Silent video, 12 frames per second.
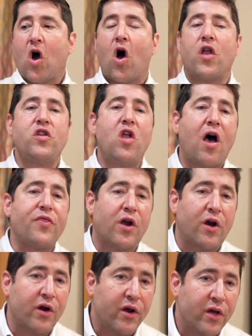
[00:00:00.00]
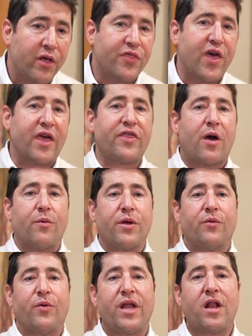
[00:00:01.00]
Another thing that
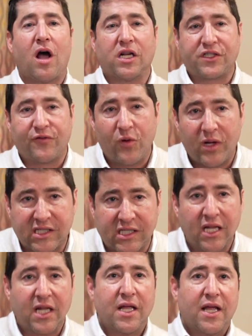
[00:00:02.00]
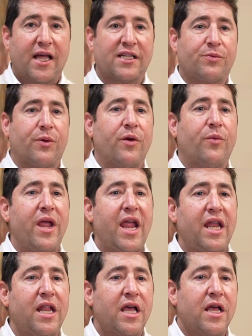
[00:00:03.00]
we read on Shavuos is we
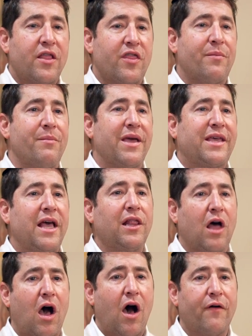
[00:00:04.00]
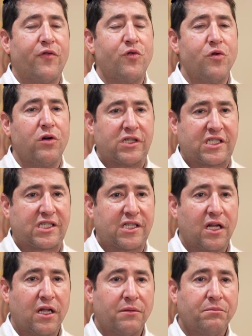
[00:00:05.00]
read the Megillah of
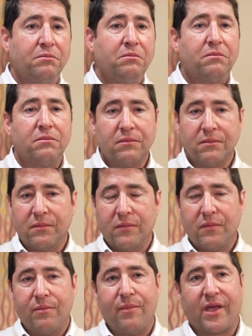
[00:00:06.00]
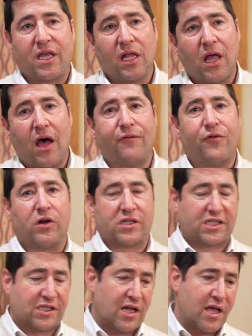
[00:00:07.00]
Rus. Megillah of
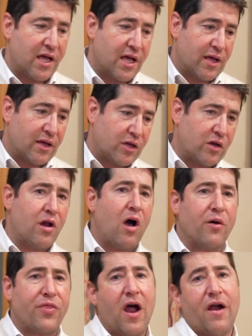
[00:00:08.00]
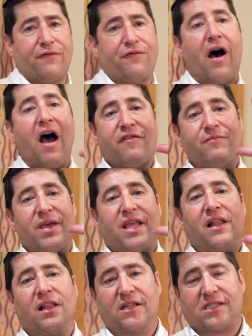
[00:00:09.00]
Rus. You know, there are 5
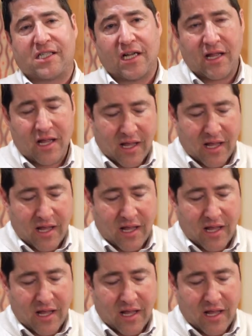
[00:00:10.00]
Megillas.